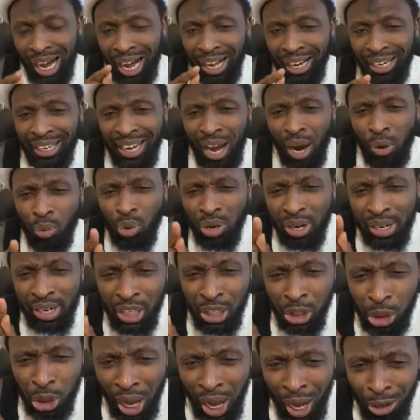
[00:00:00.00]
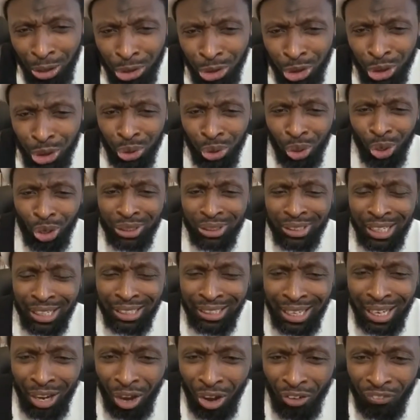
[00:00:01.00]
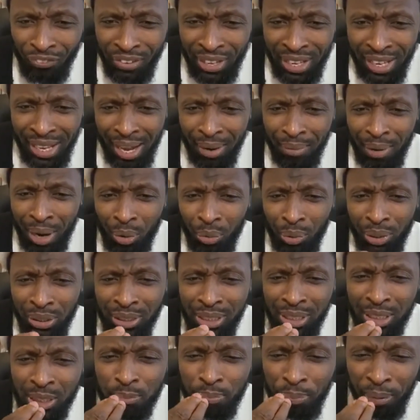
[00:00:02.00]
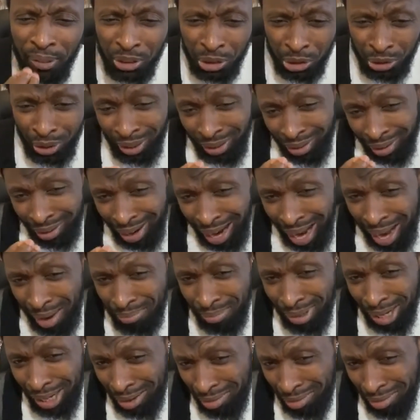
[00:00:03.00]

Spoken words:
Allah will reach out to you on the day of Qiyamah with his special rahmah